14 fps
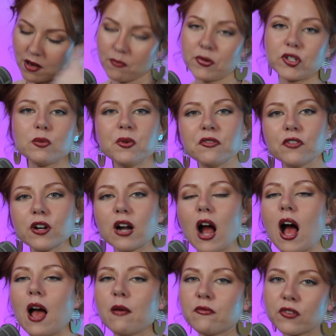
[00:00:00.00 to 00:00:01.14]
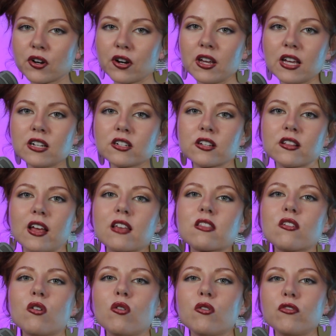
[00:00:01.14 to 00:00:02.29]
but to be fair, I'm very into like
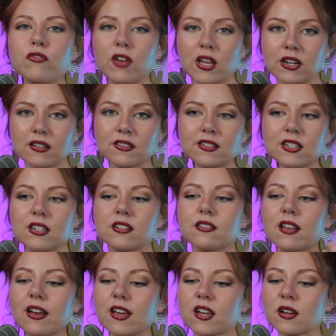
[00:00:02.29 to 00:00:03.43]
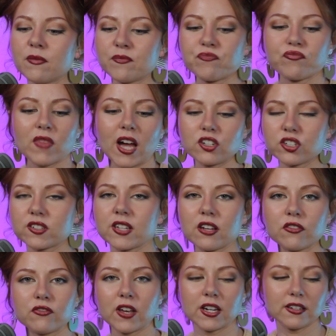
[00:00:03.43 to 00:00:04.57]
the whole fantasy, like I just like
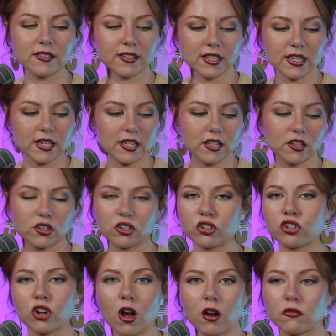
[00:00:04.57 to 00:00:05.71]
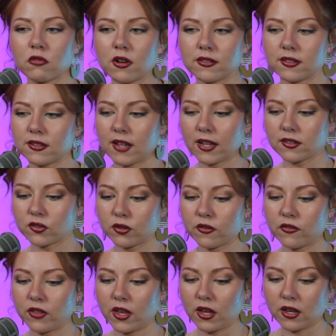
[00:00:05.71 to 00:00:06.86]
fantasy genres and that sort of
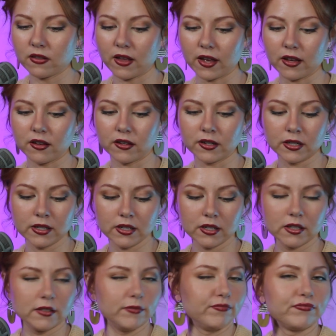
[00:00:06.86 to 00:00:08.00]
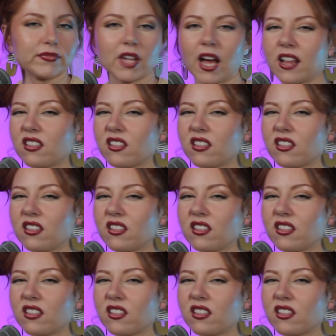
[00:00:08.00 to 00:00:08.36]
thing. Like I